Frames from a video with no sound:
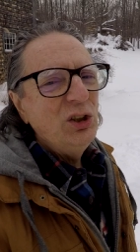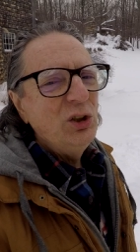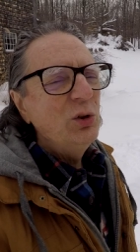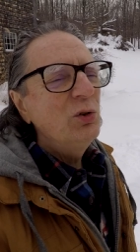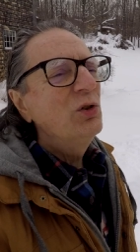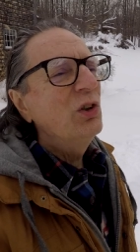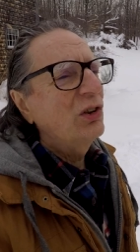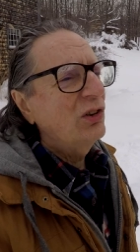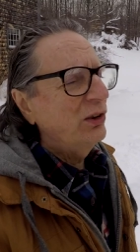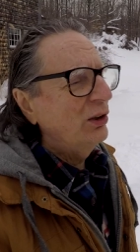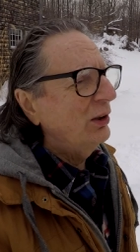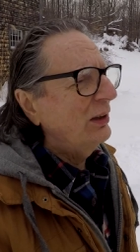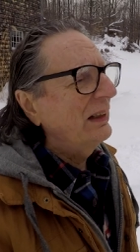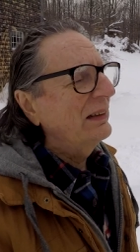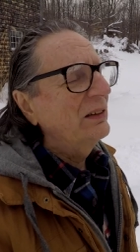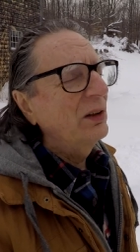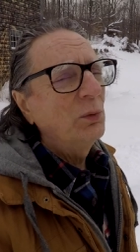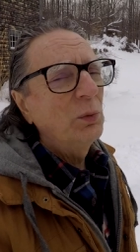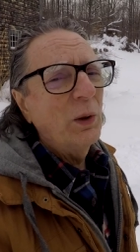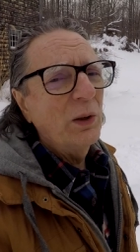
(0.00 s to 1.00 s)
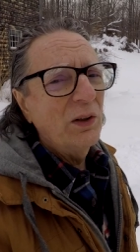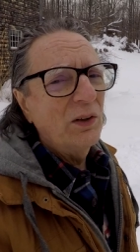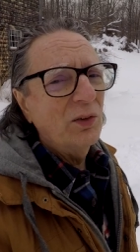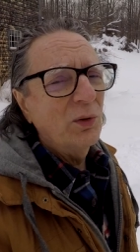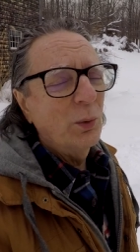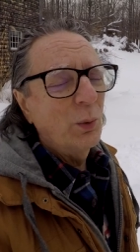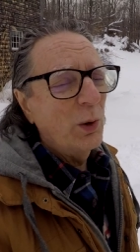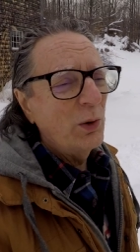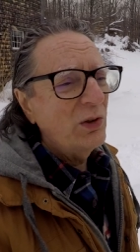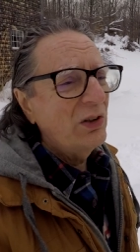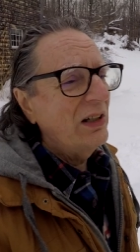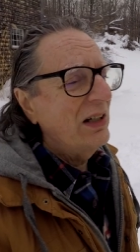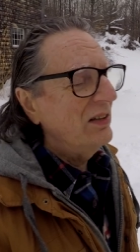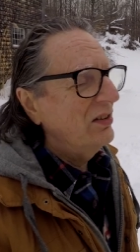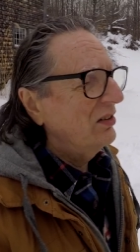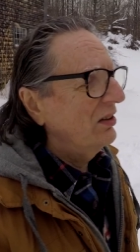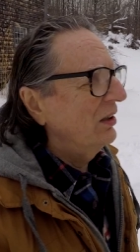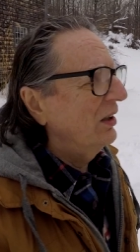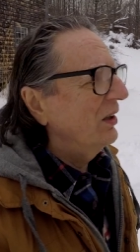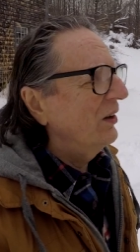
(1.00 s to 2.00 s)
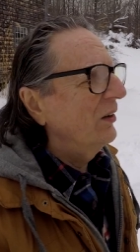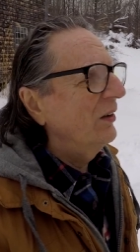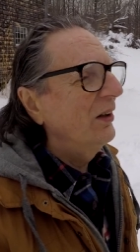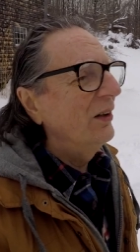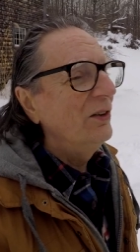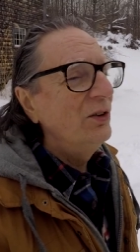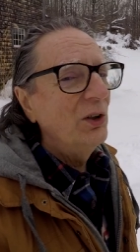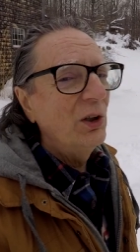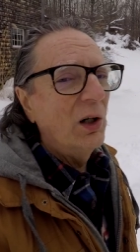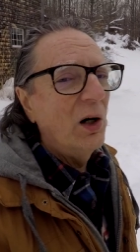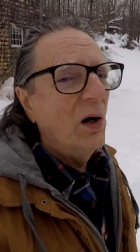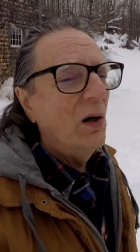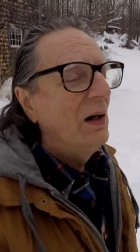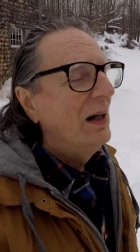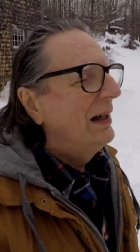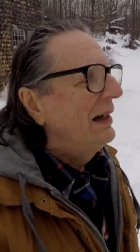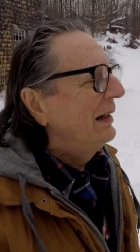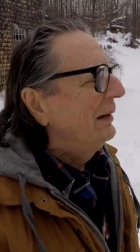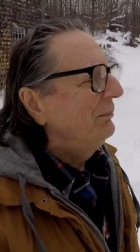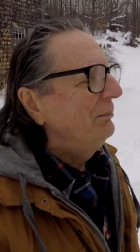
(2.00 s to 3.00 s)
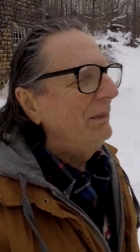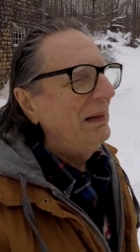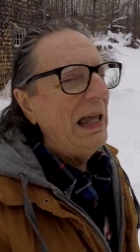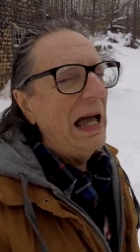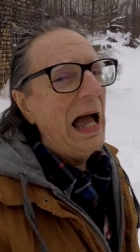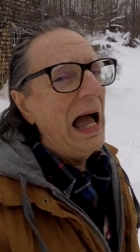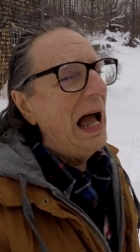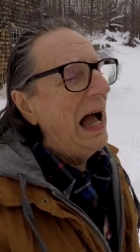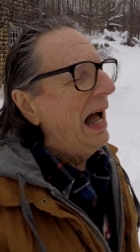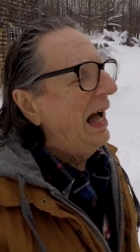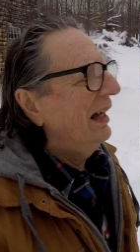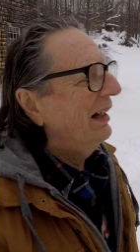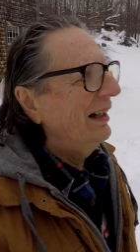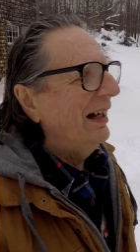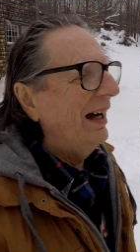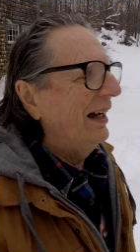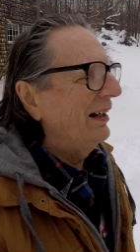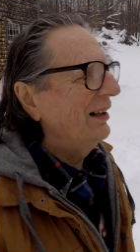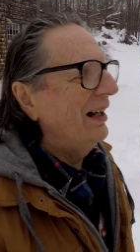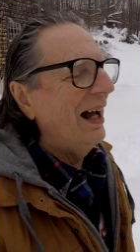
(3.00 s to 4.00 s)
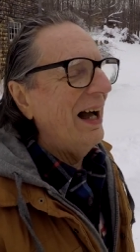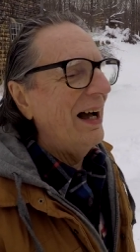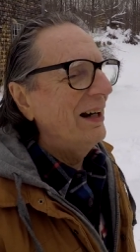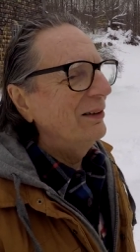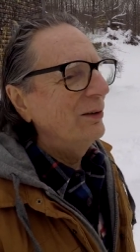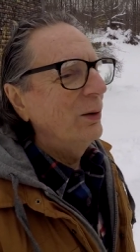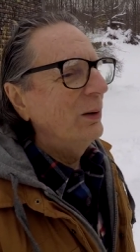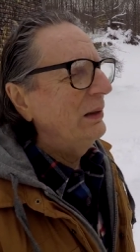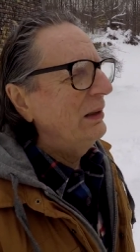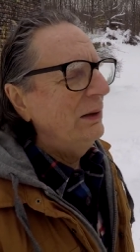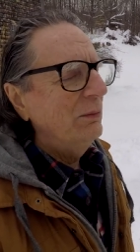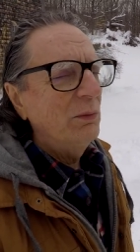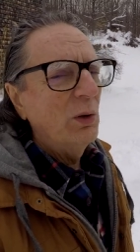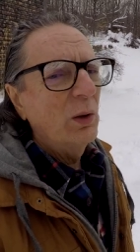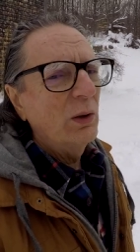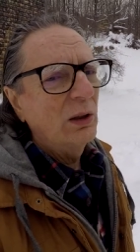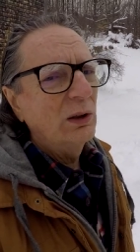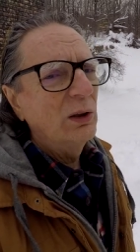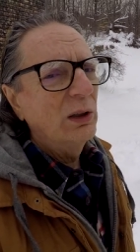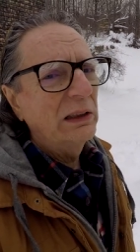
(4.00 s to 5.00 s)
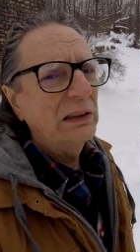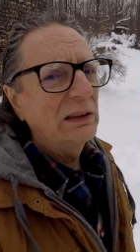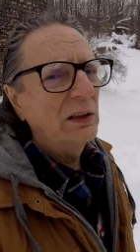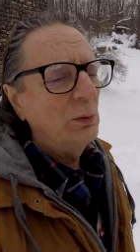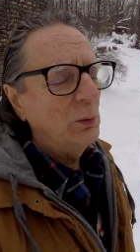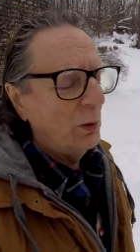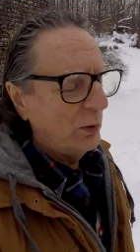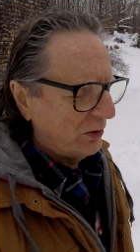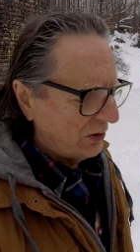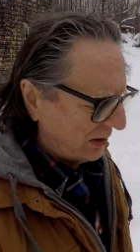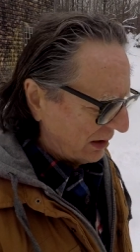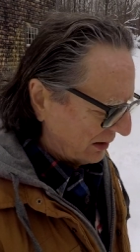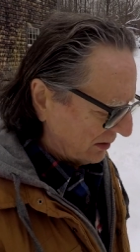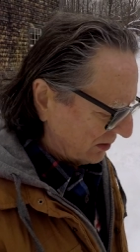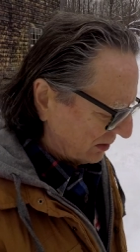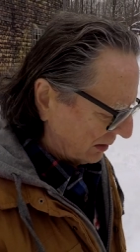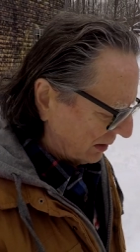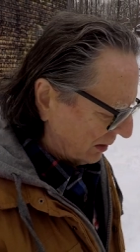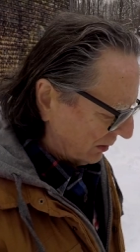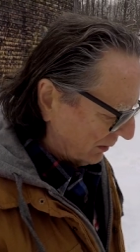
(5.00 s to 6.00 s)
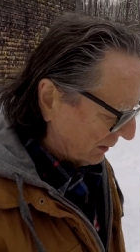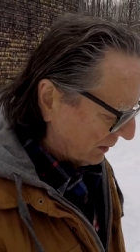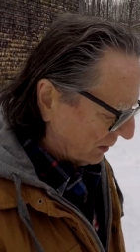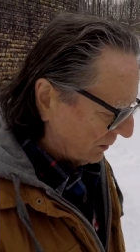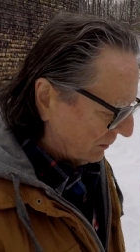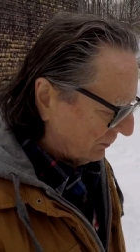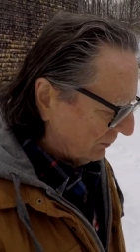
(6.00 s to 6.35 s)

you just look at the wor worst case scenario and you go, nah, I, don't, I don't even want to look at the worst case scenario.